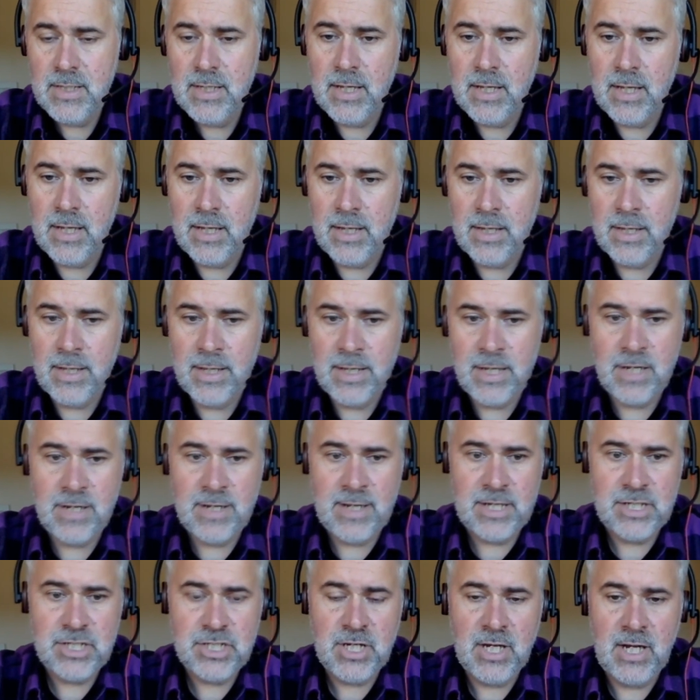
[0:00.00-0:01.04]
in an
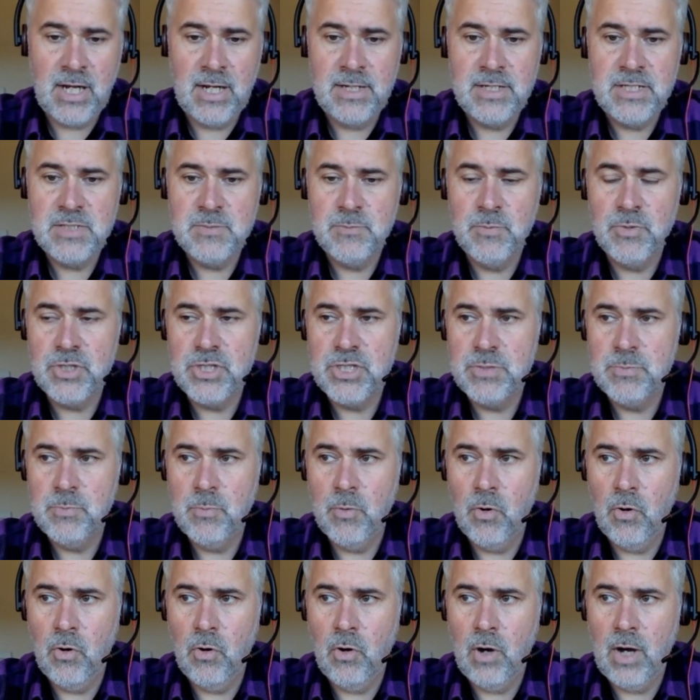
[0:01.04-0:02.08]
agile. It's much
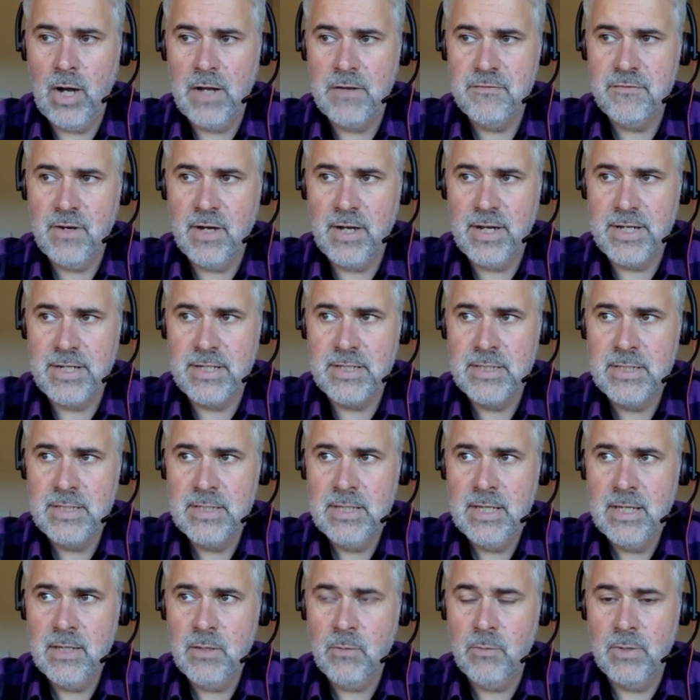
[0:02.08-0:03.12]
more, I find,
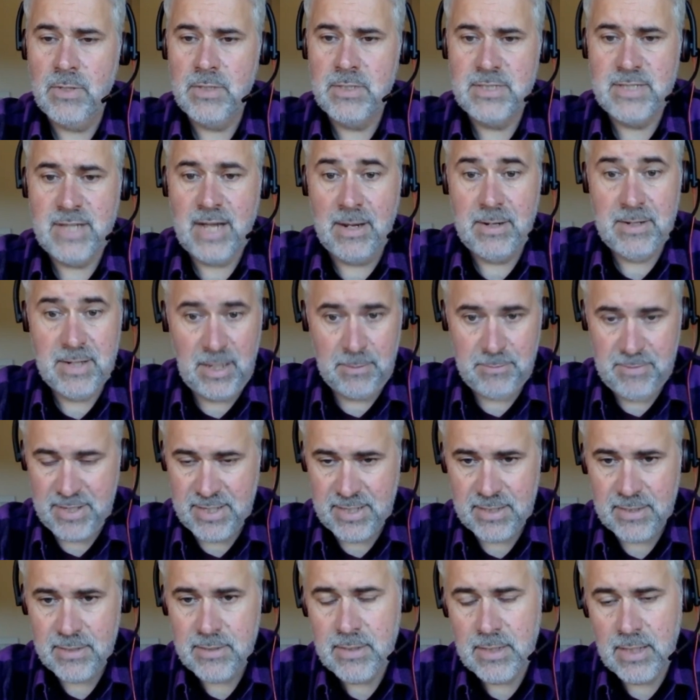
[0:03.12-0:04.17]
quite
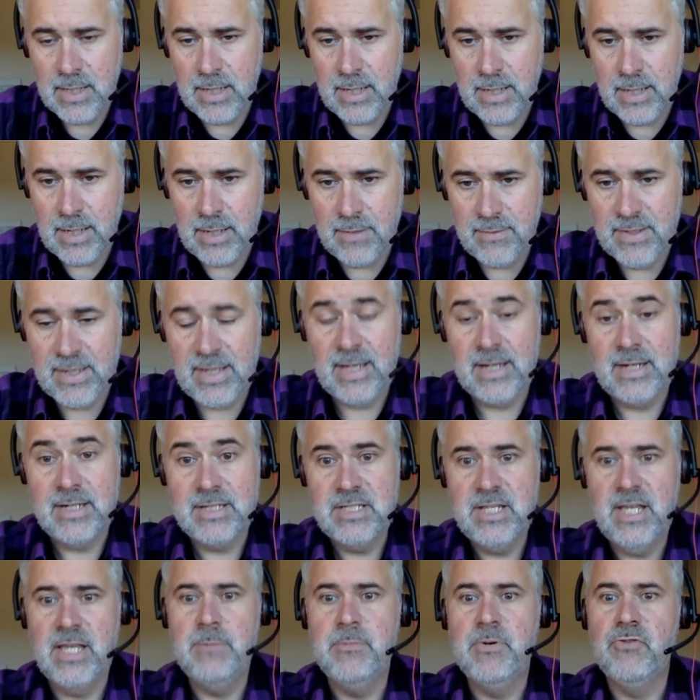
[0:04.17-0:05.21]
dynamic, a kind of
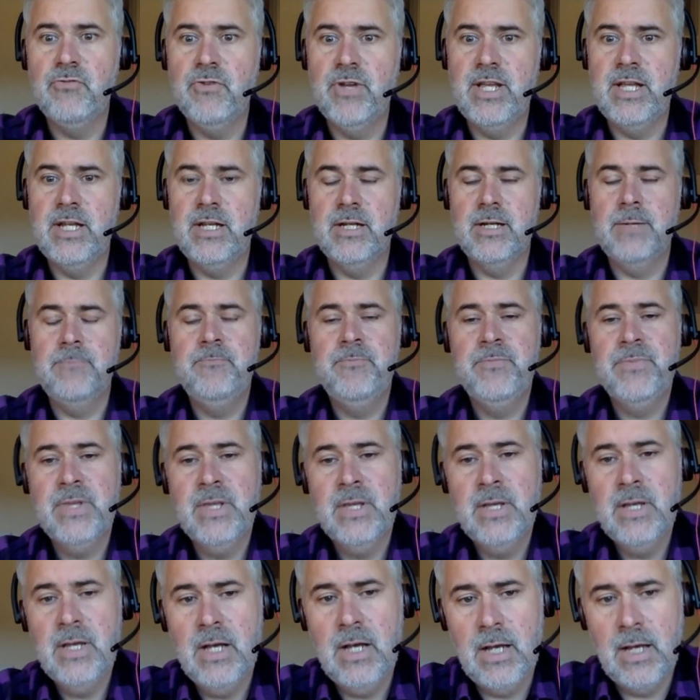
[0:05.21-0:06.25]
team arena.
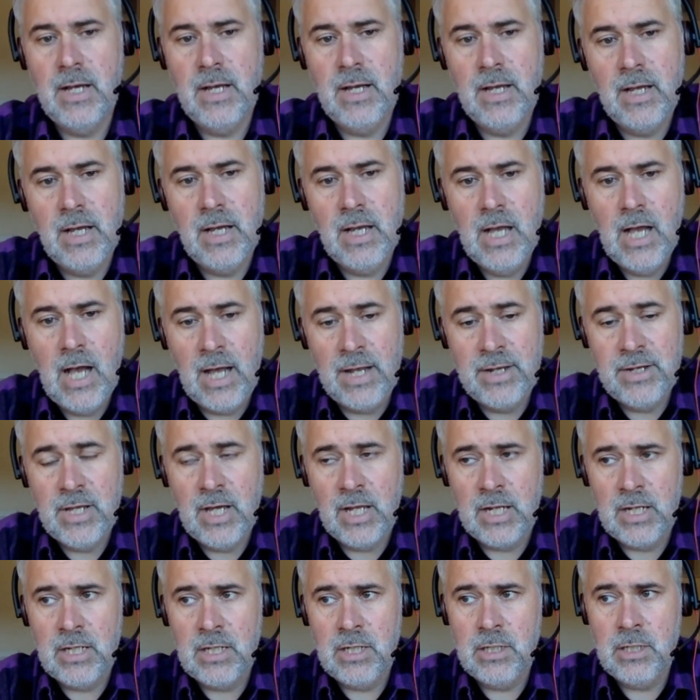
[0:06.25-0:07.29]
And
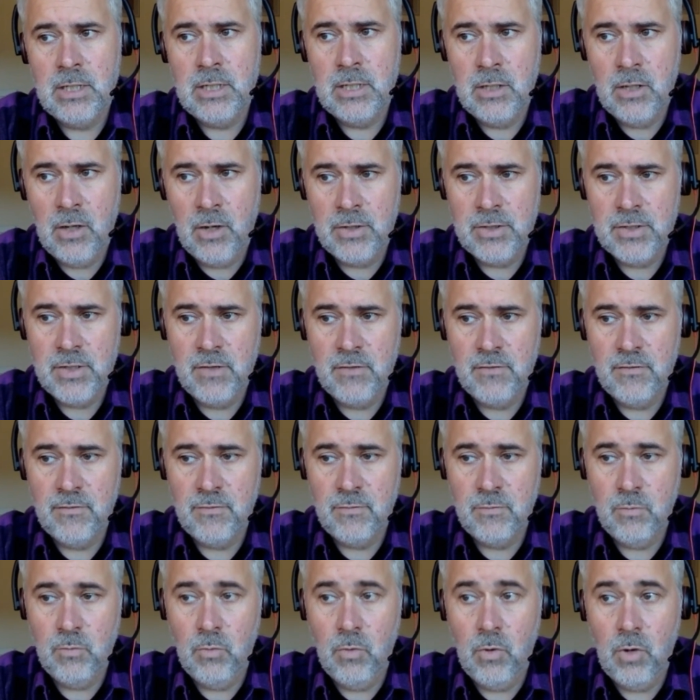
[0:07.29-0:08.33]
a lot of
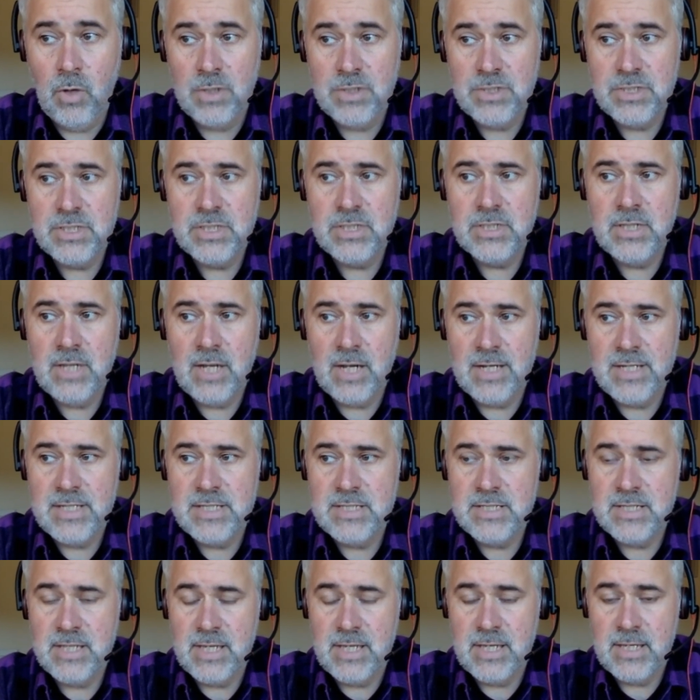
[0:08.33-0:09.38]
what I
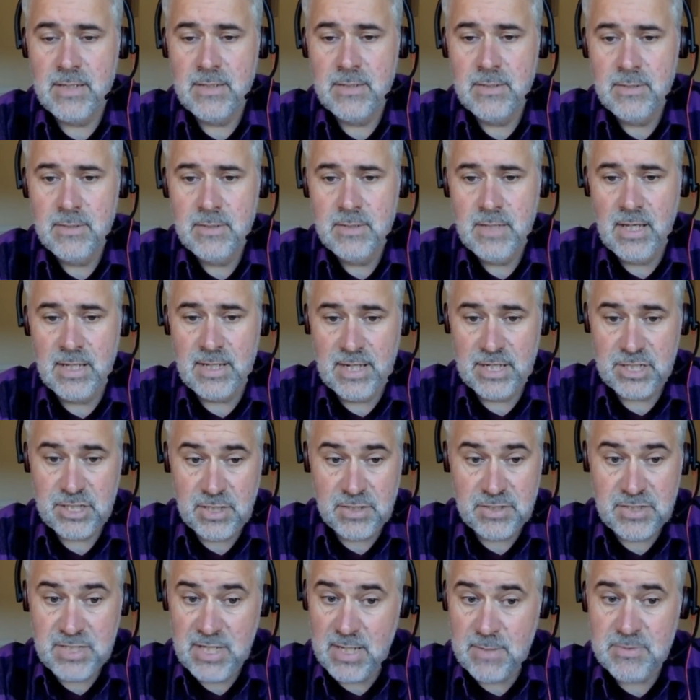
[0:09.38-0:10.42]
see in
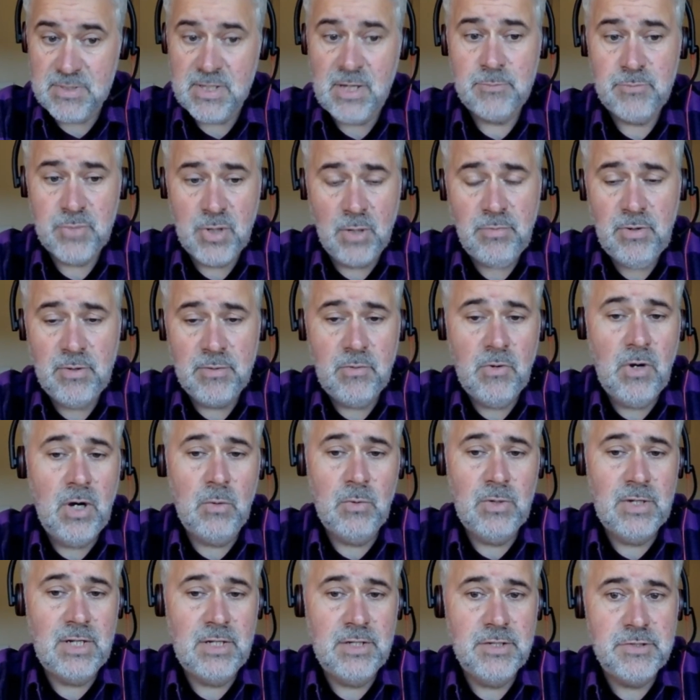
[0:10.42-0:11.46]
agile teams, and probably what I
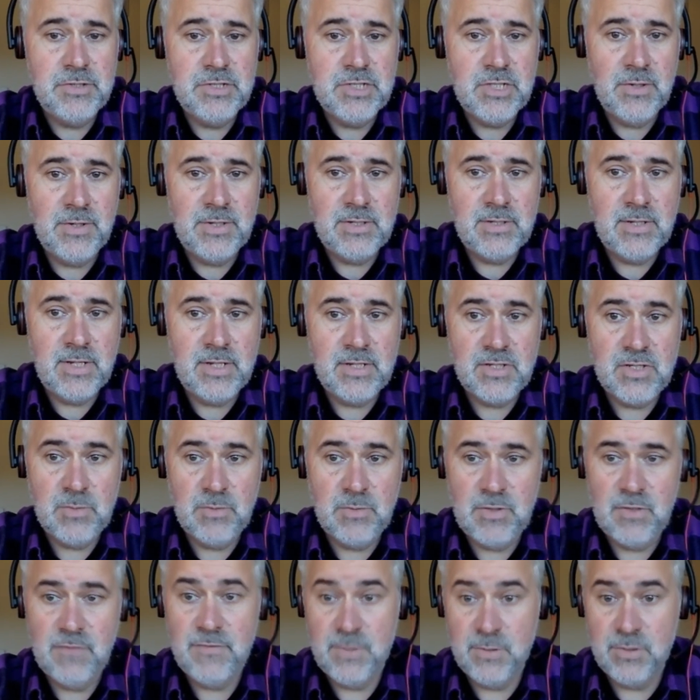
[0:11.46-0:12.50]
will allude to in some
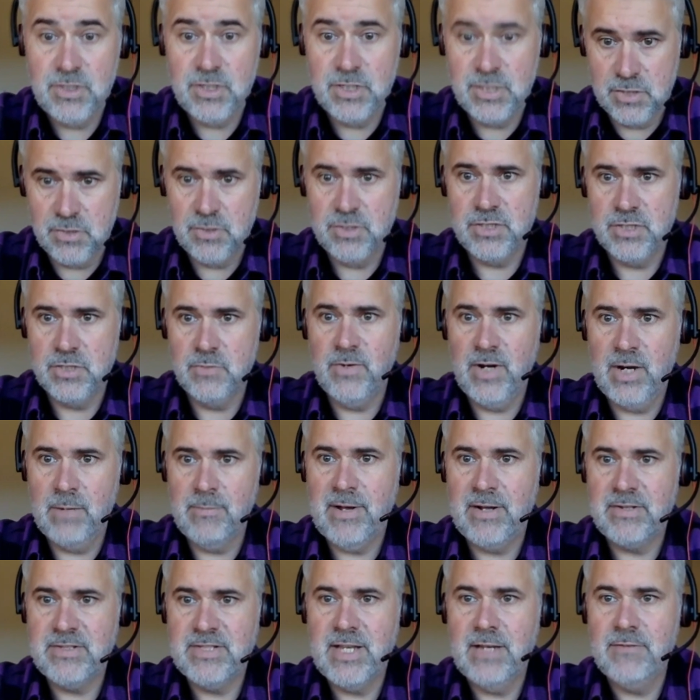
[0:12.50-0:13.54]
of the future discussions that we're
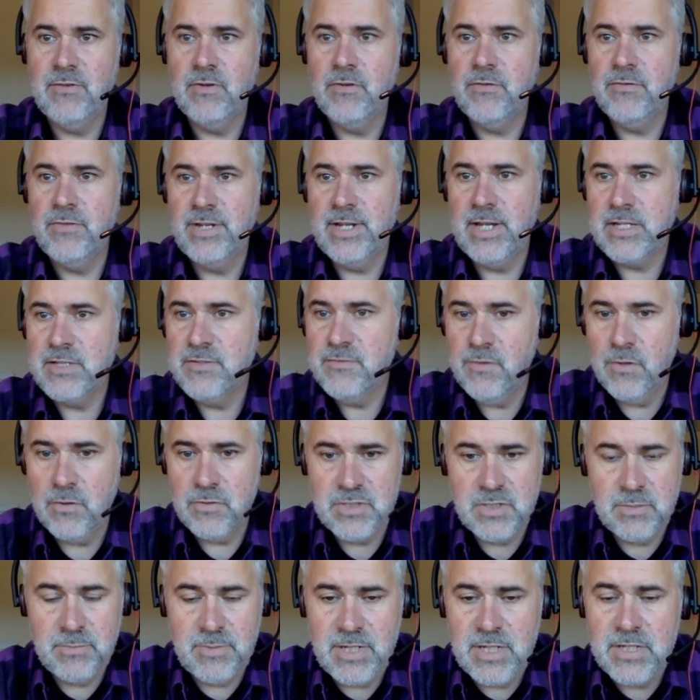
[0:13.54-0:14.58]
about to have over the next
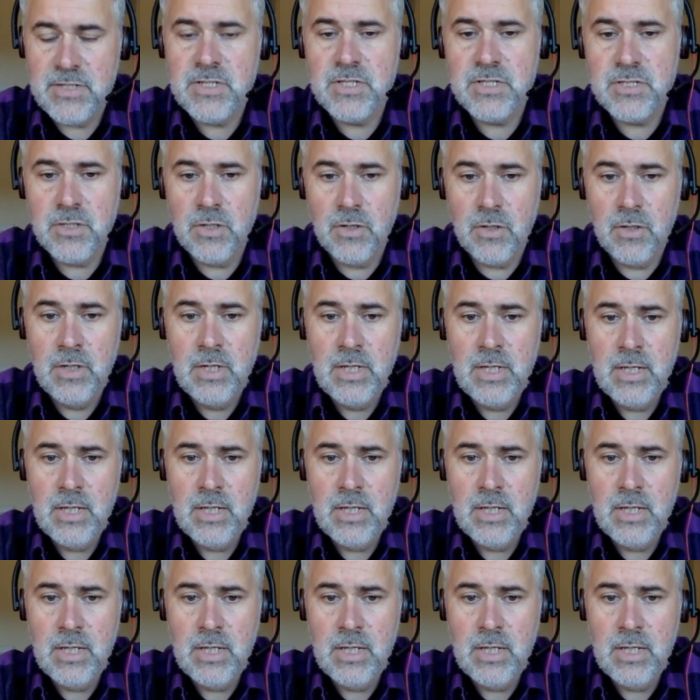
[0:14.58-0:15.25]
40 minutes or so,